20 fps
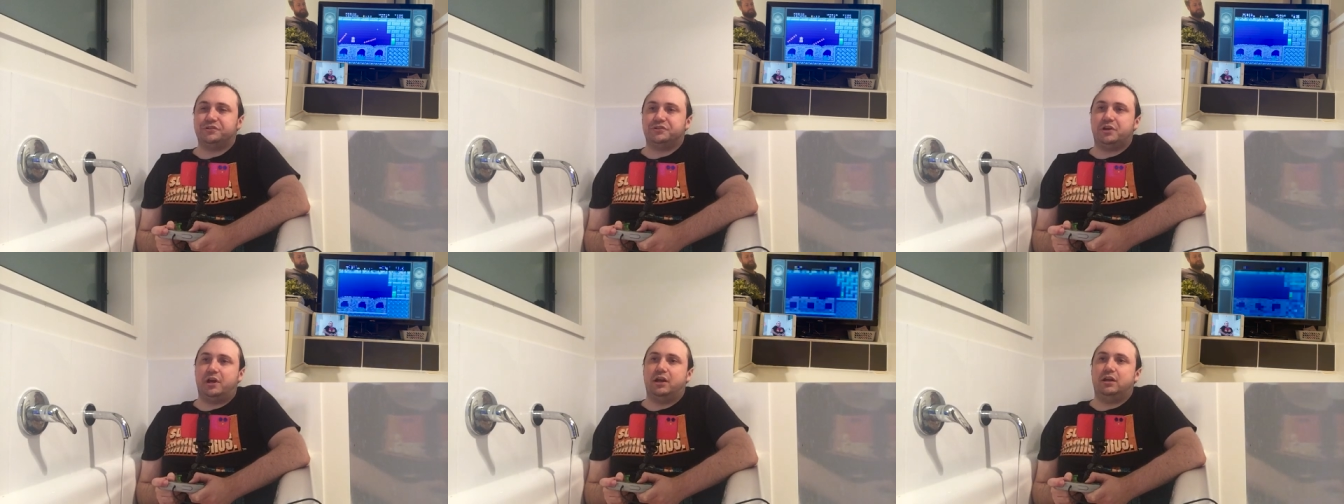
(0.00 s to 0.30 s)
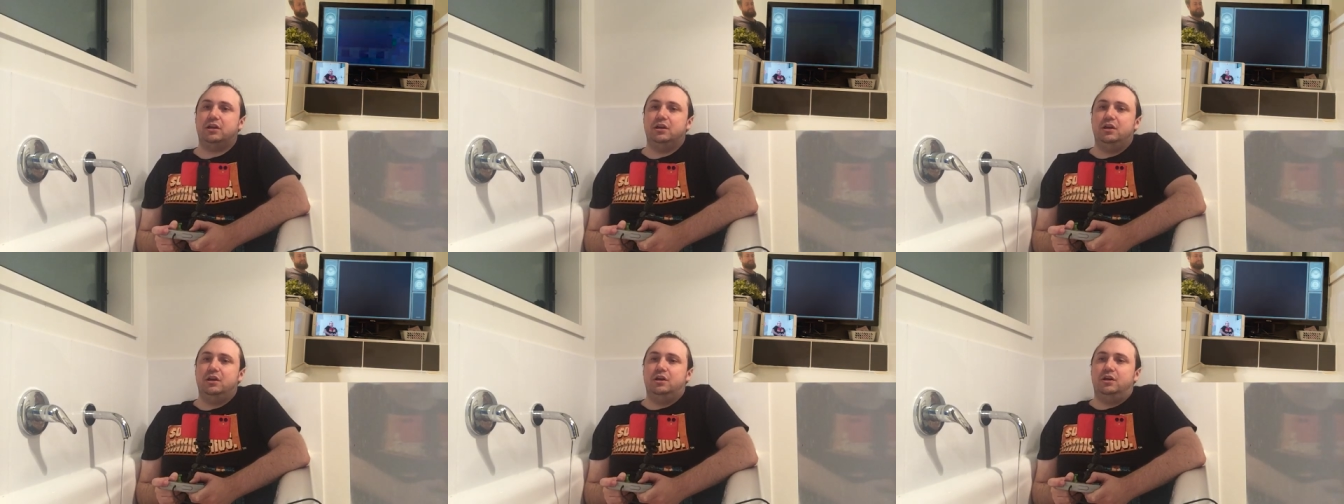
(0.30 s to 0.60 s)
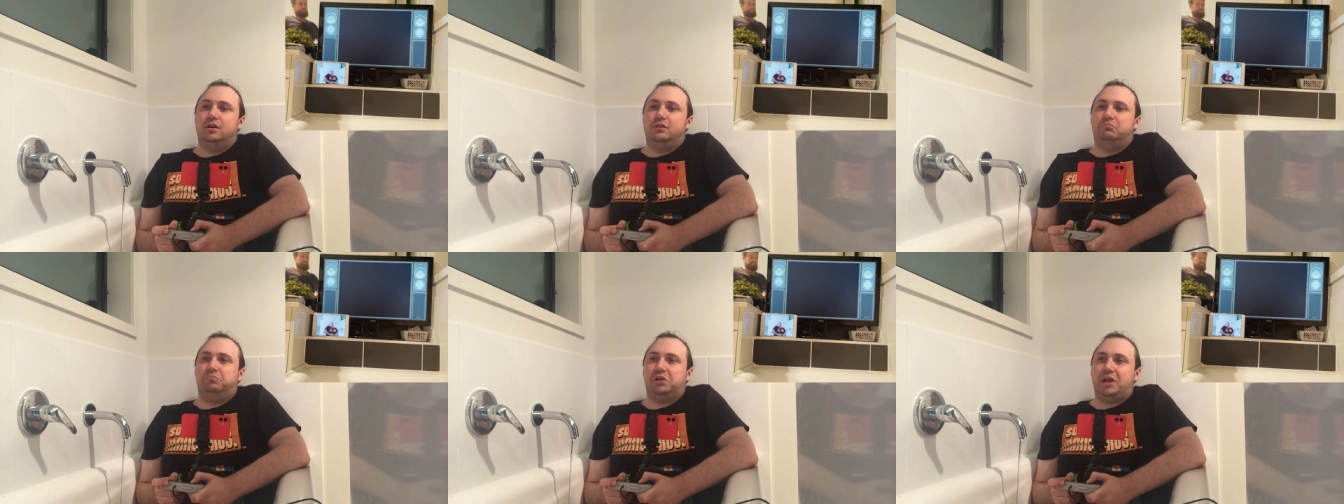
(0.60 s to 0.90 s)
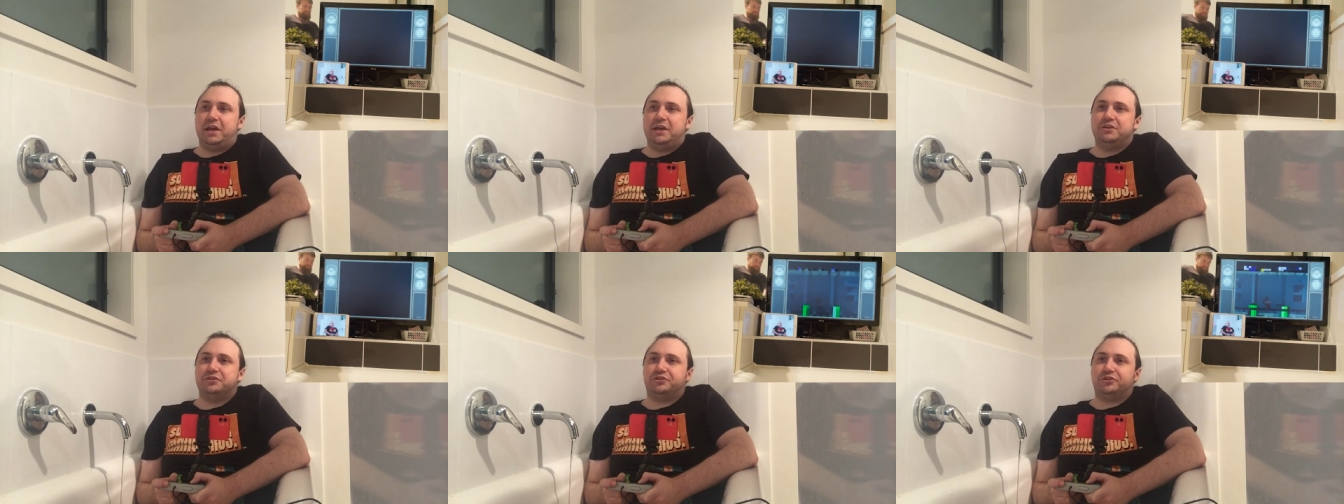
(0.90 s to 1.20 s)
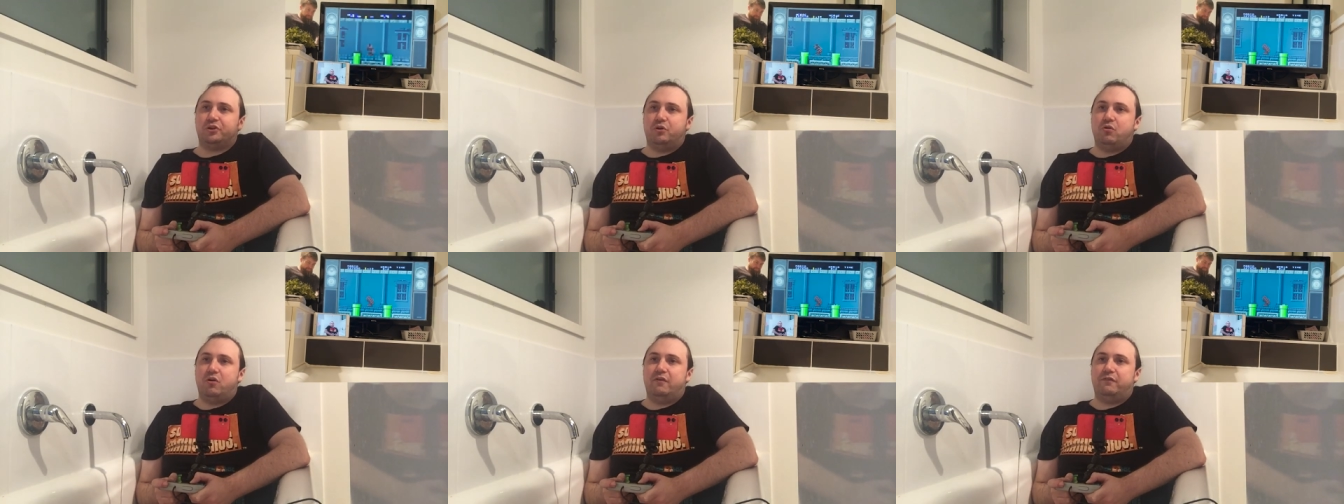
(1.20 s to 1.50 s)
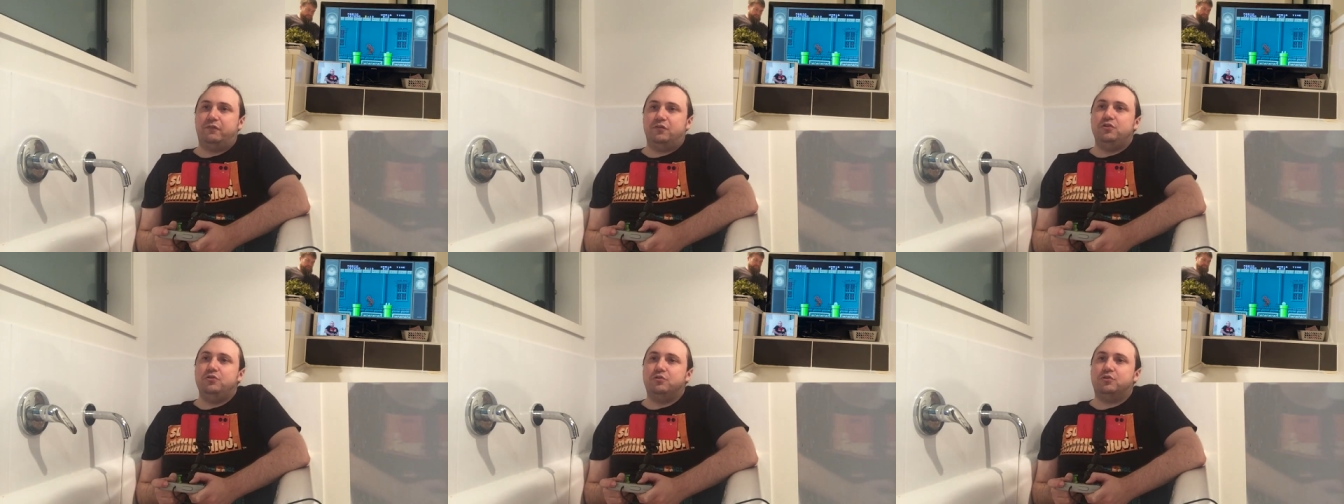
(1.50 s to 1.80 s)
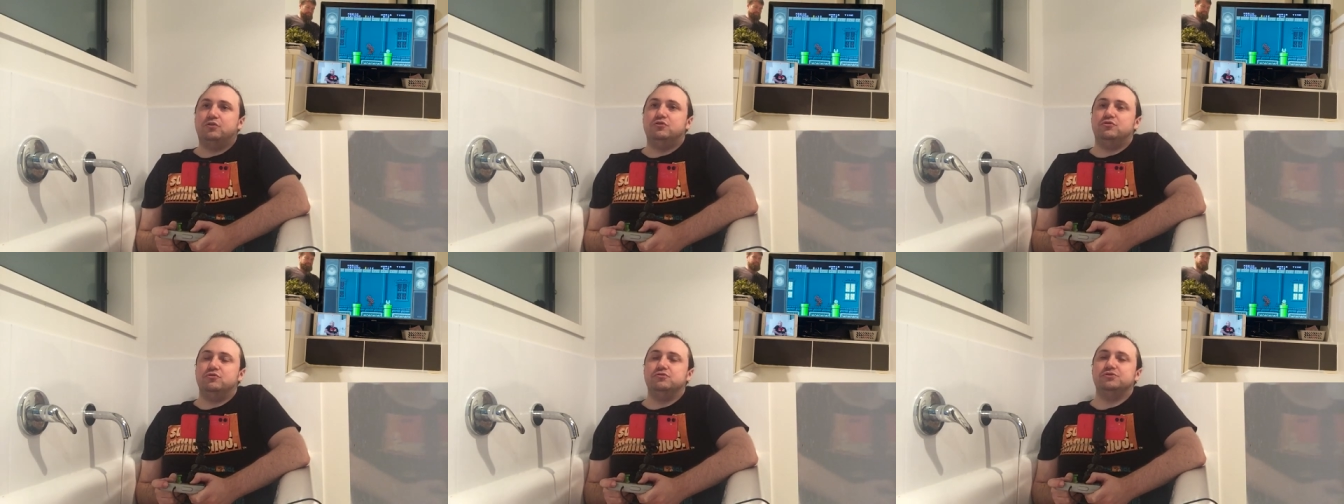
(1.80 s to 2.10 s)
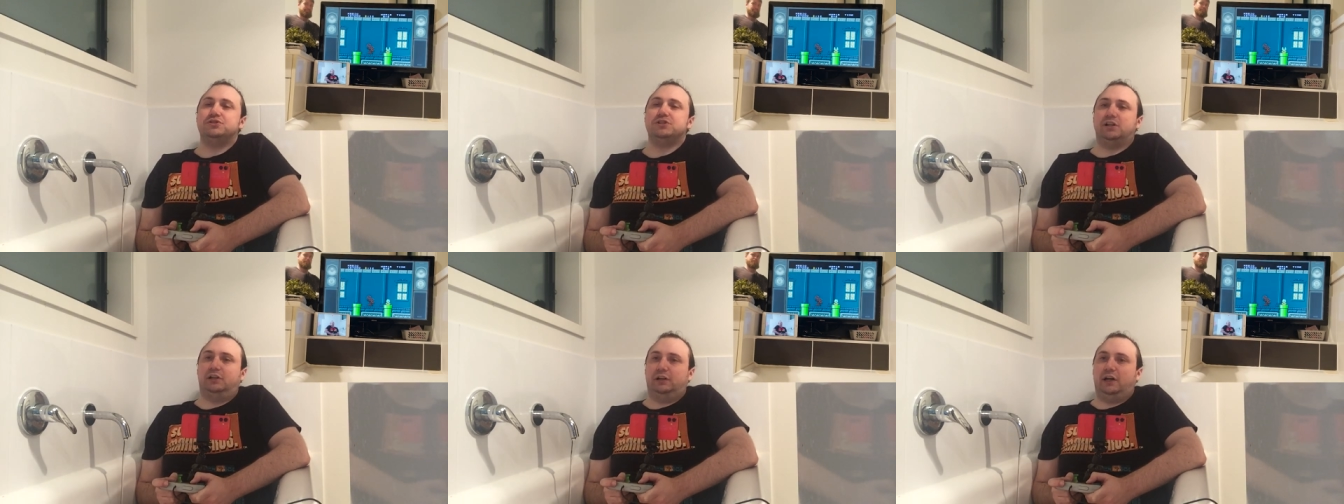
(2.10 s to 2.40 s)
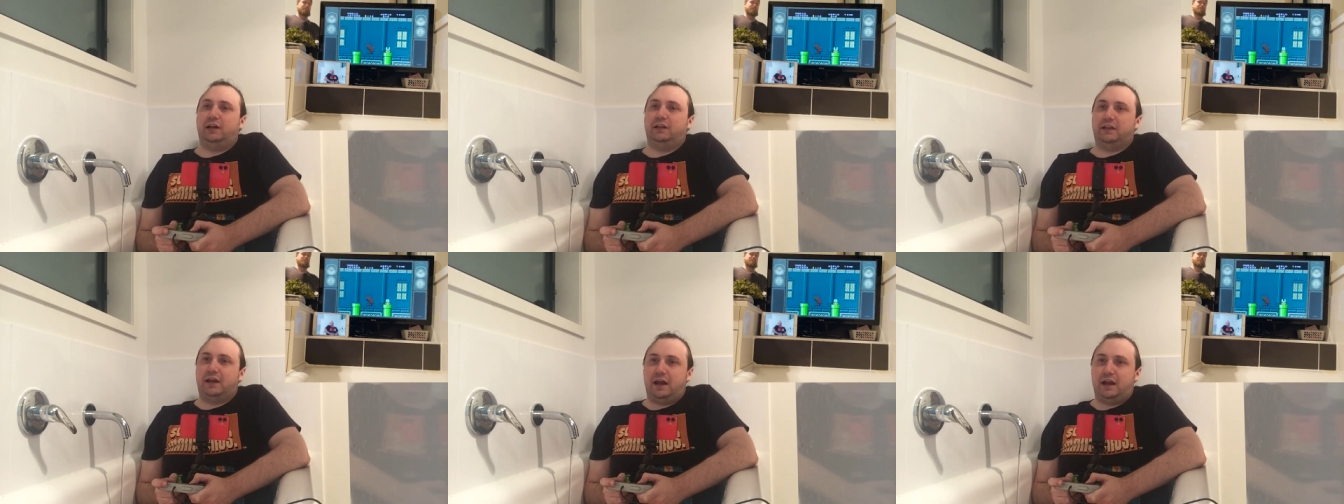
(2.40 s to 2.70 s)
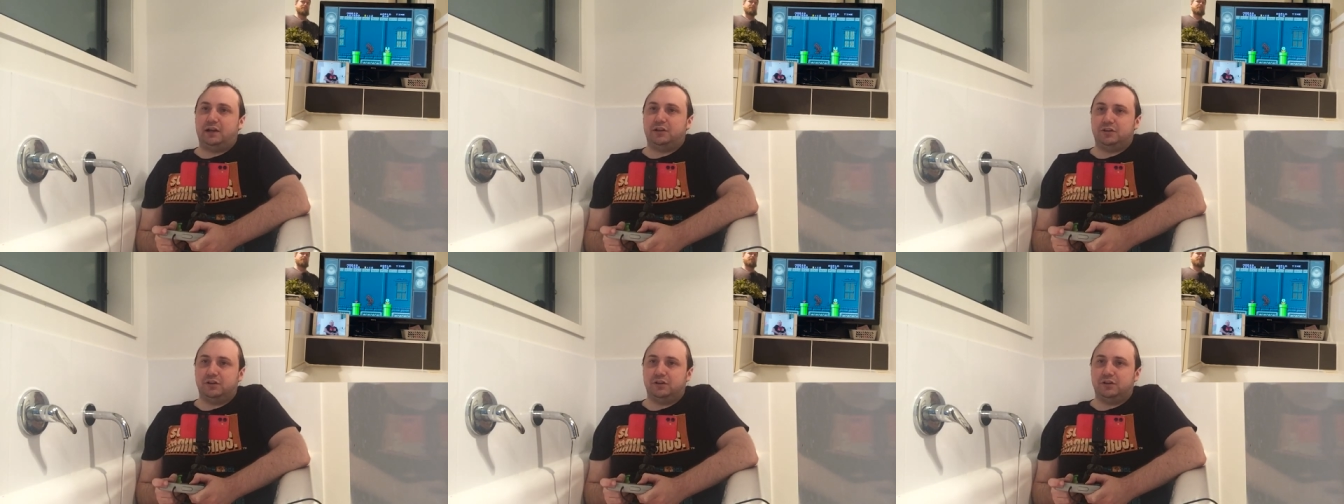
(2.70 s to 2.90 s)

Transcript: Is like playing it so often you can do shit like that,